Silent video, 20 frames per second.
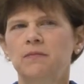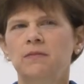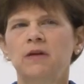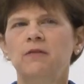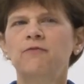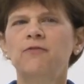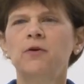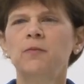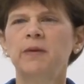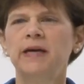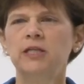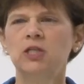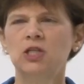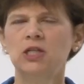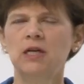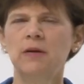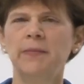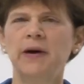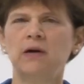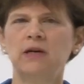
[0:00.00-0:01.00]

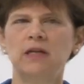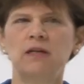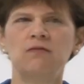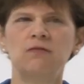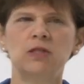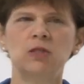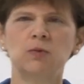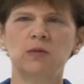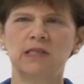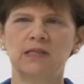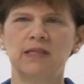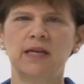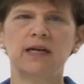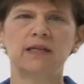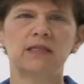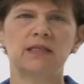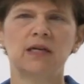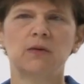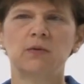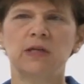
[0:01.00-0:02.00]
information about individual
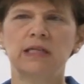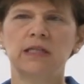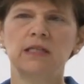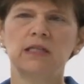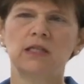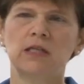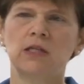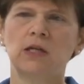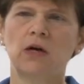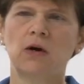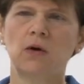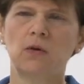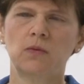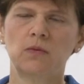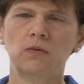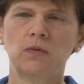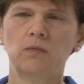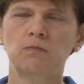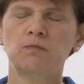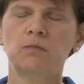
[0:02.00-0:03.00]
sounds that we need to know.
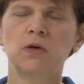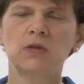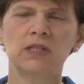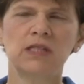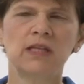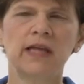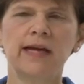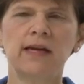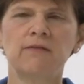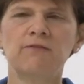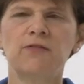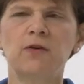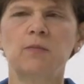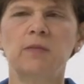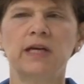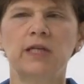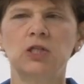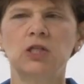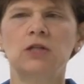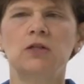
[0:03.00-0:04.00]
Most of that
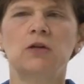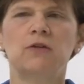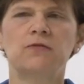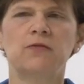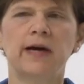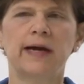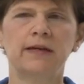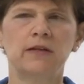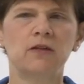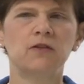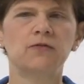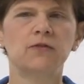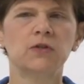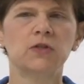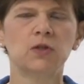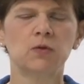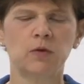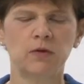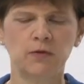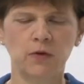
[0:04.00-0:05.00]
information you'll find in the
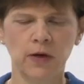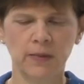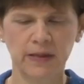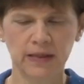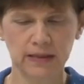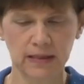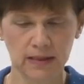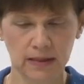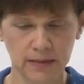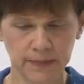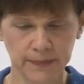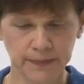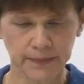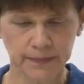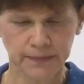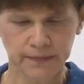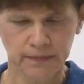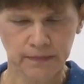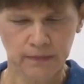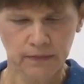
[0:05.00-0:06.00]
first three formants.
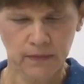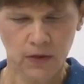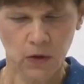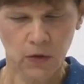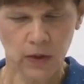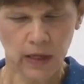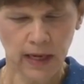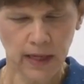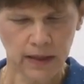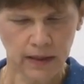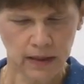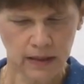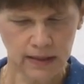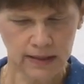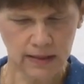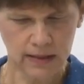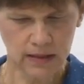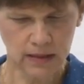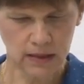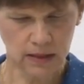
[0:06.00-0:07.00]
Okay,
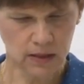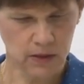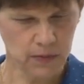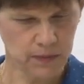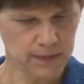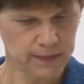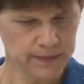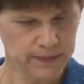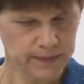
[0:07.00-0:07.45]
let's continue.